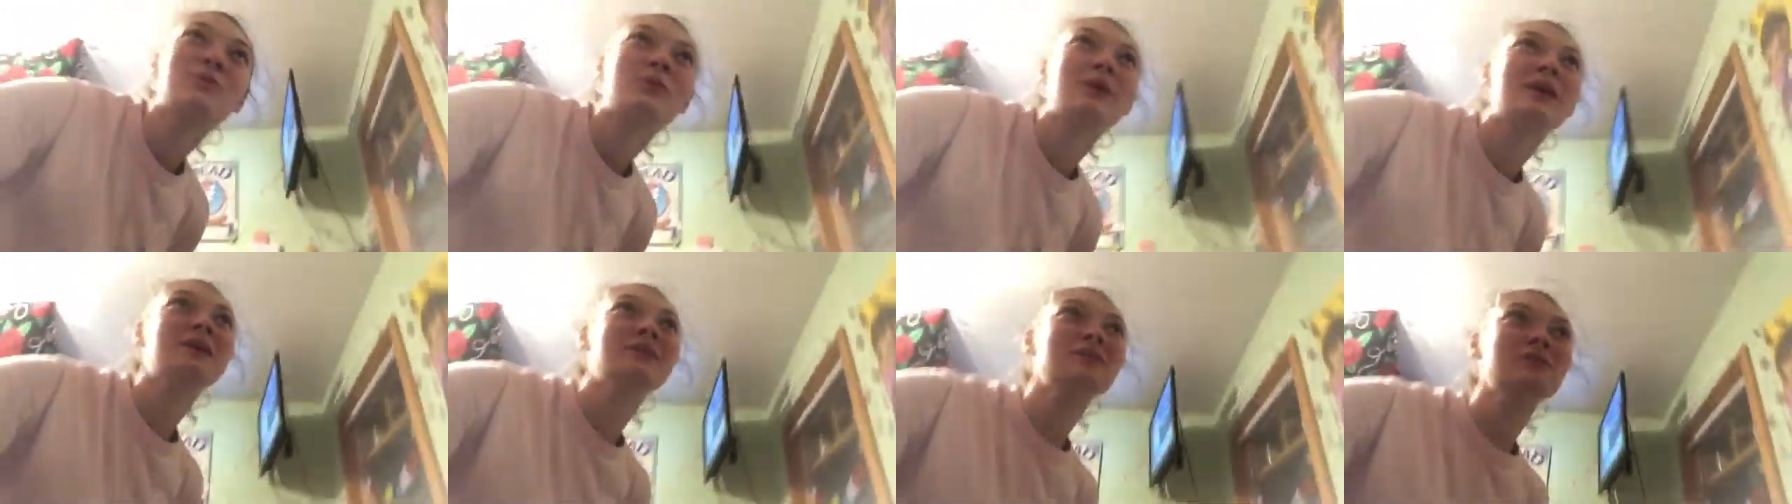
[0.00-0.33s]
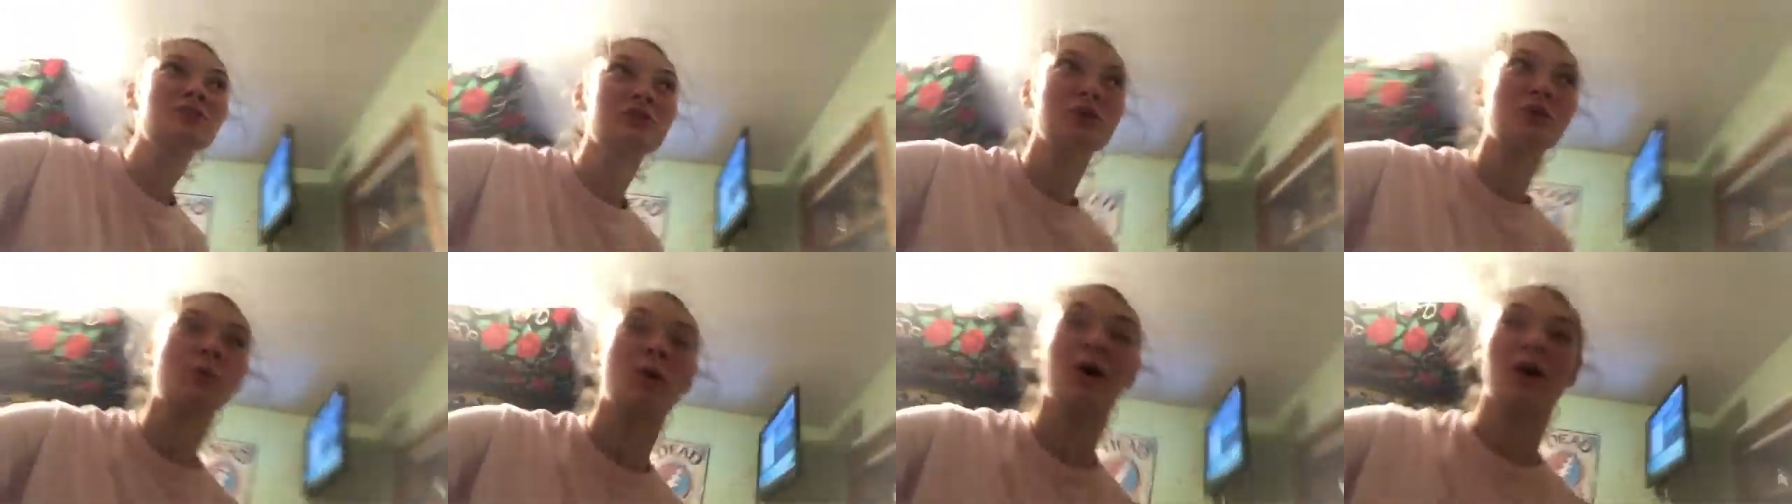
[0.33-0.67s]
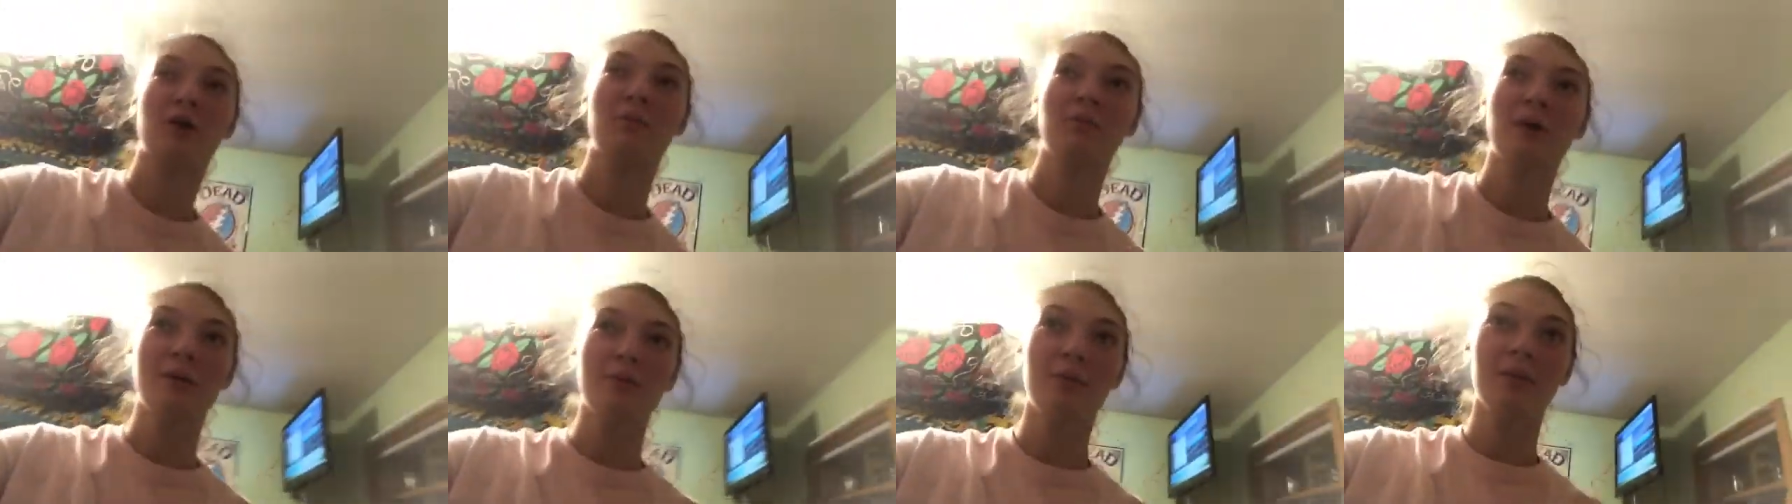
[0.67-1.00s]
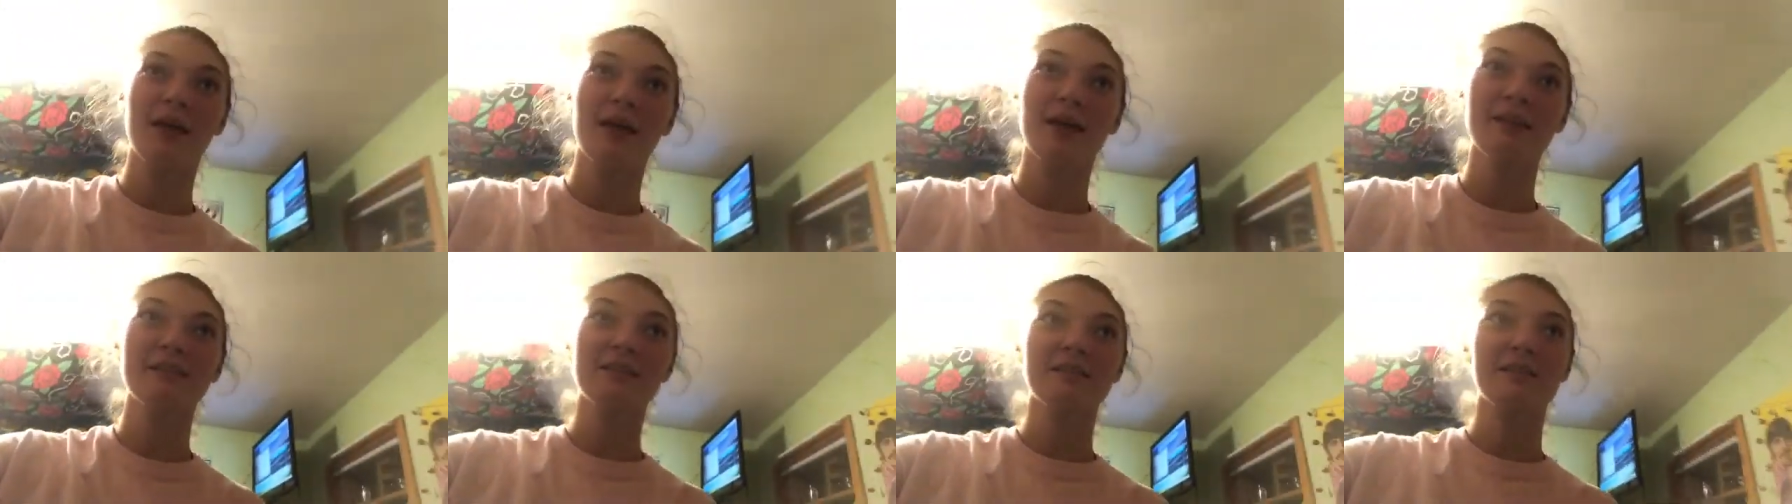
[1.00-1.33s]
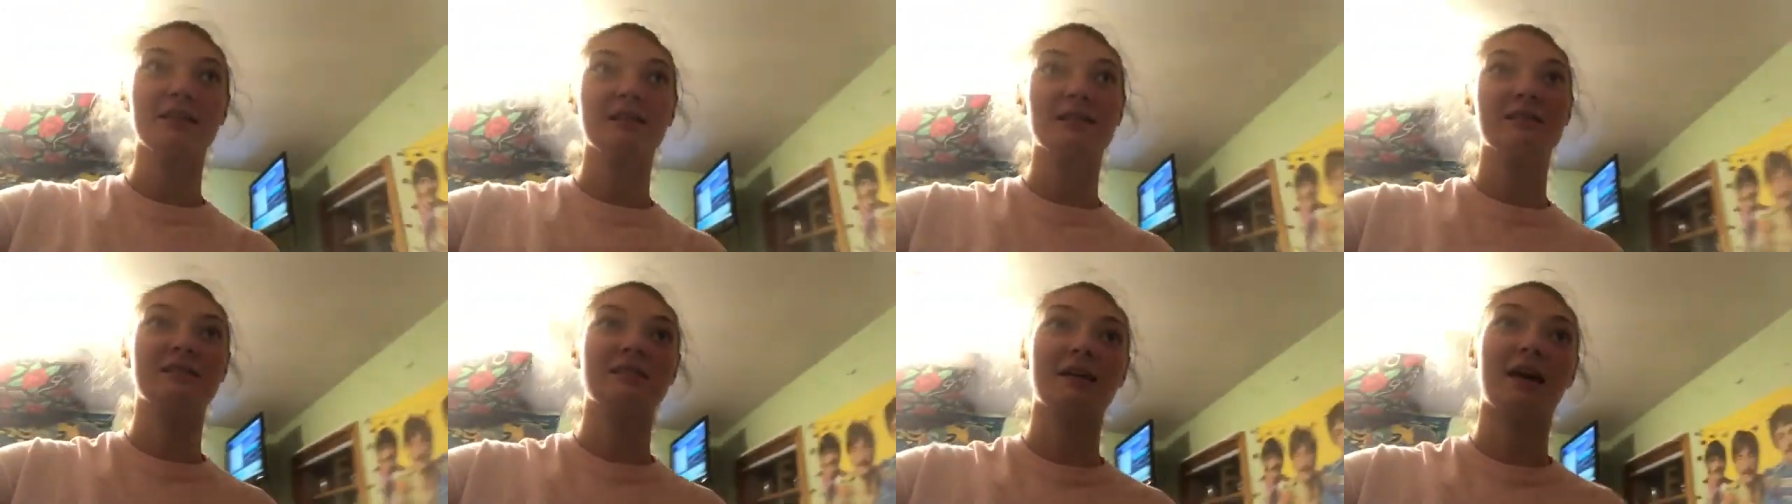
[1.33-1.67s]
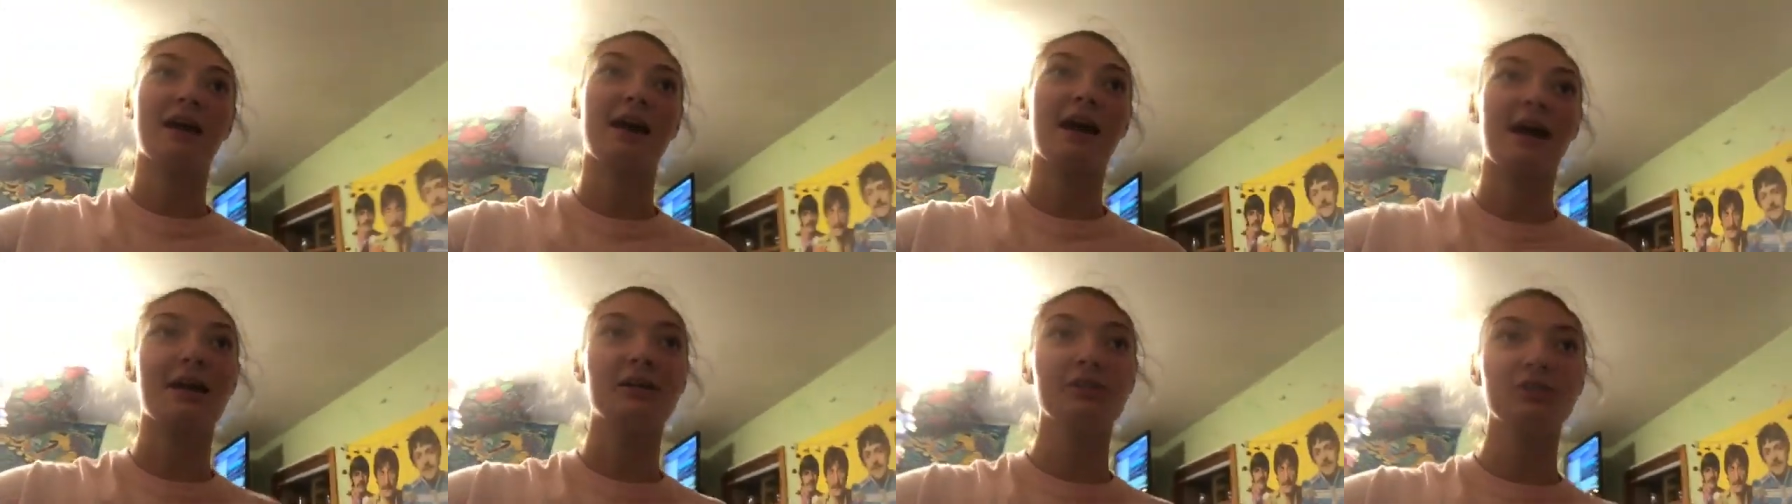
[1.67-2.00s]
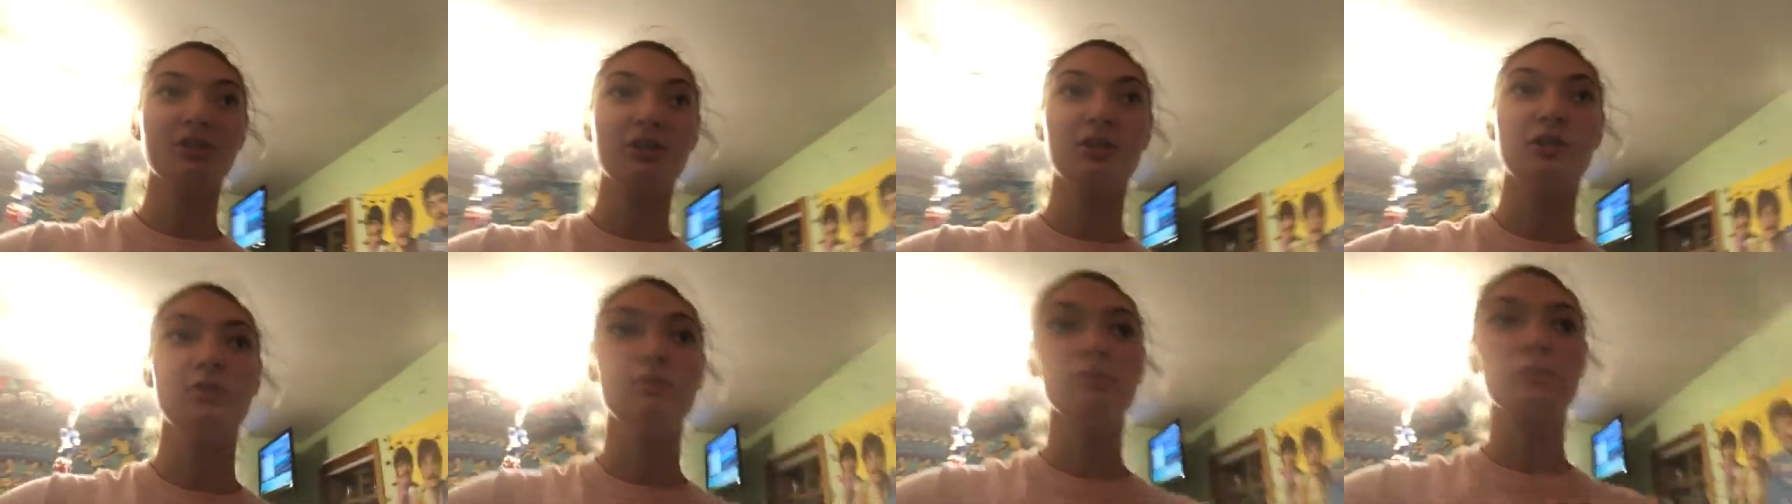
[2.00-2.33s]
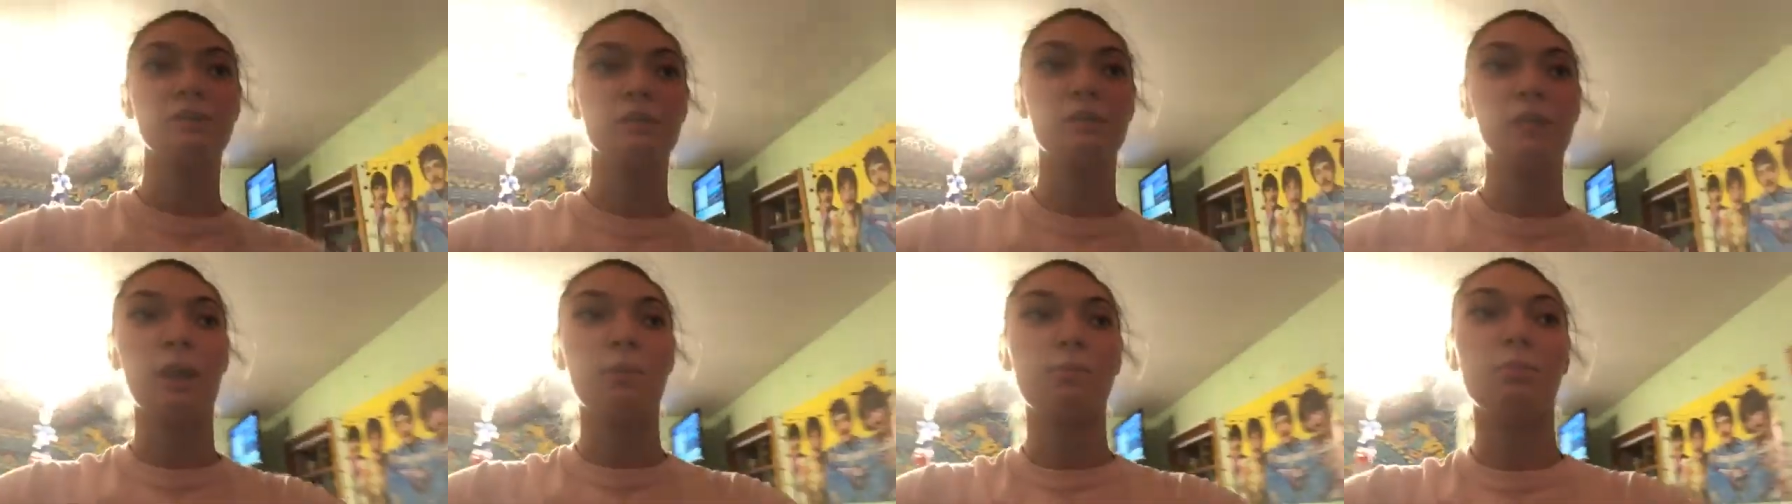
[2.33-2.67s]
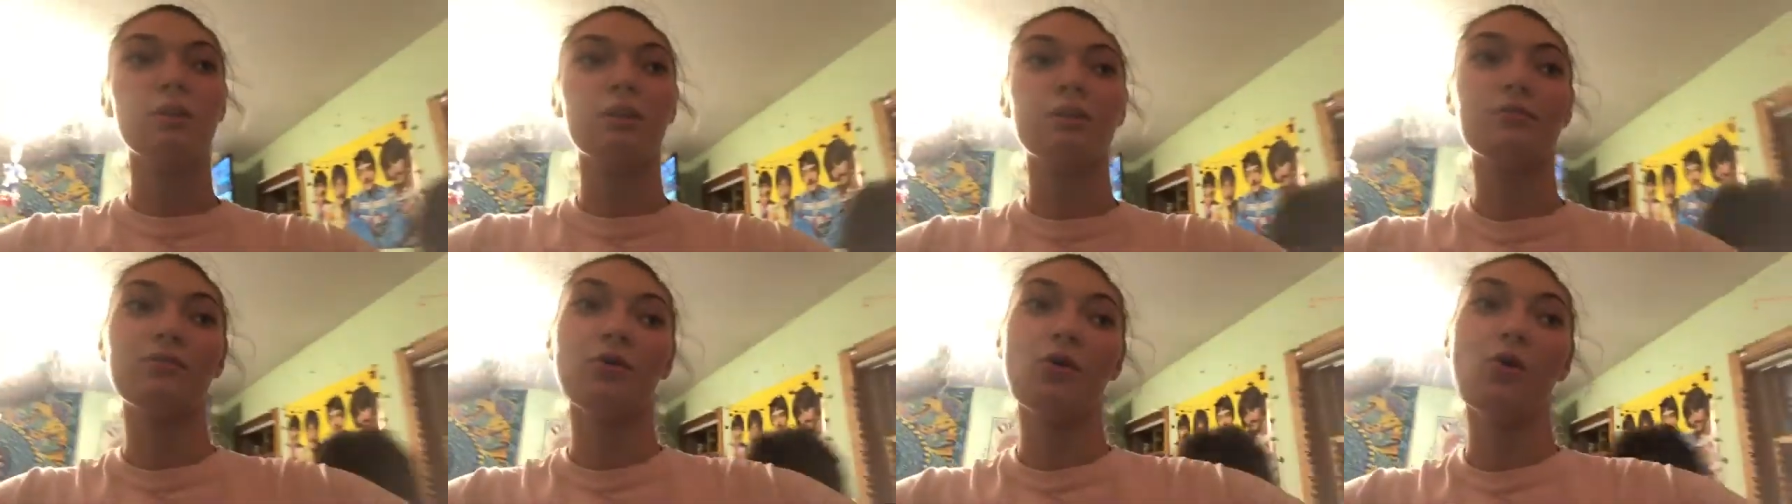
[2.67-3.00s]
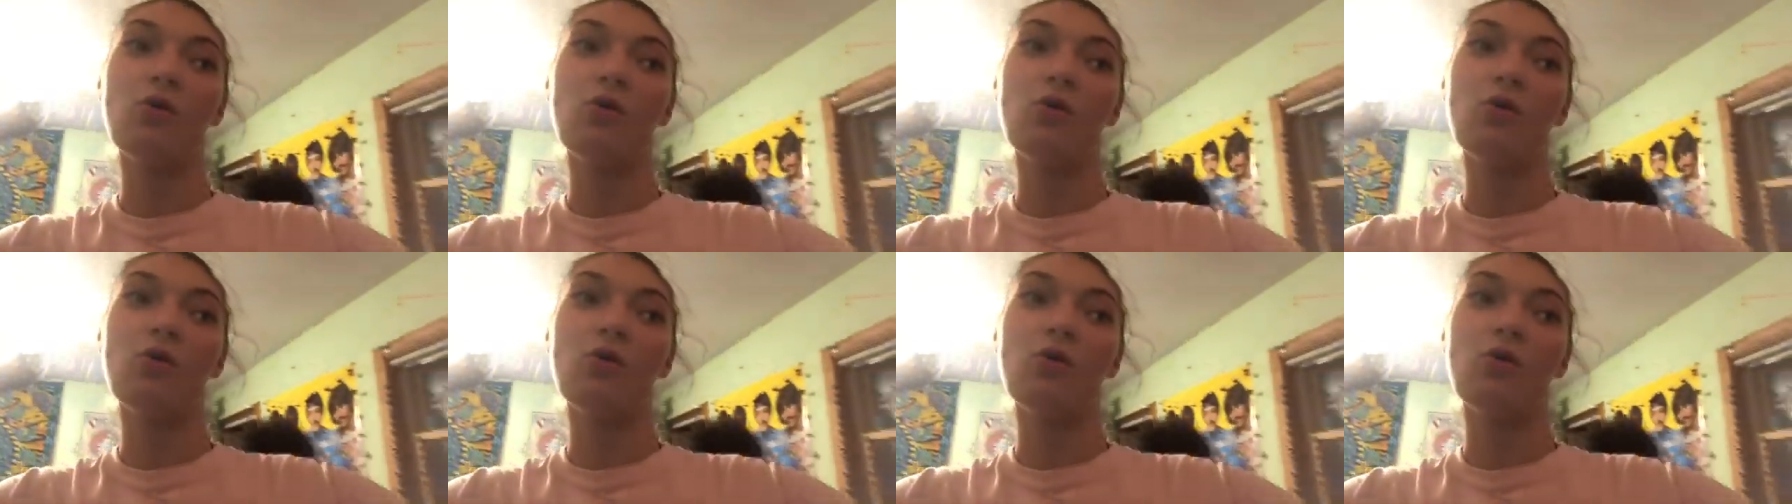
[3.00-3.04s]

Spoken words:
what I used to water my plants is I actually used a couple of